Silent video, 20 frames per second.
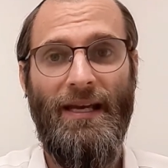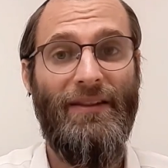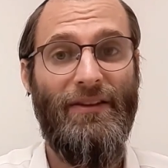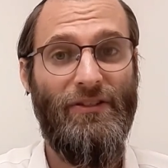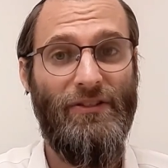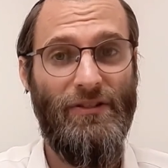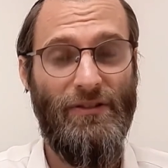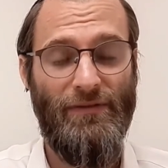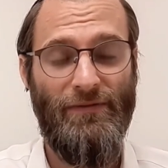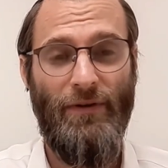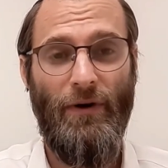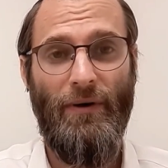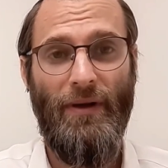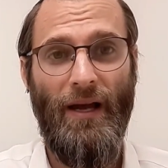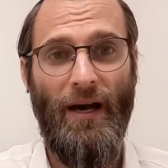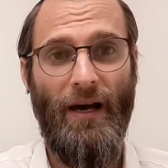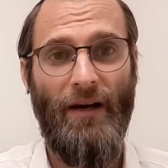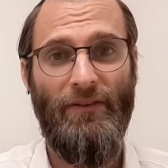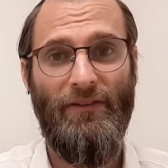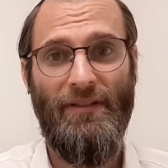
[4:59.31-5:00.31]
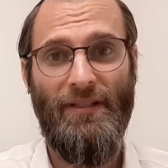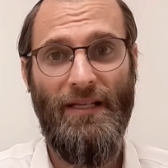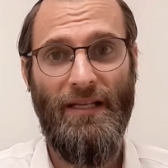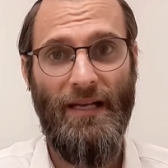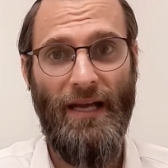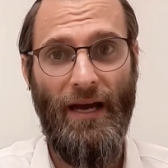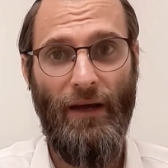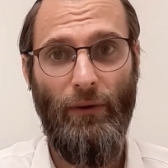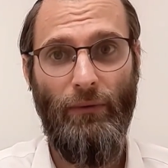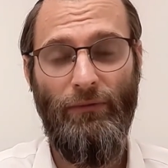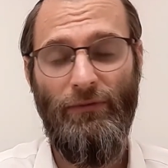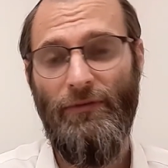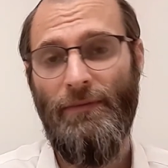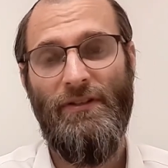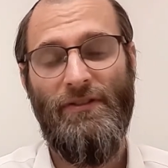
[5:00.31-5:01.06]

and this is very hard to get out of.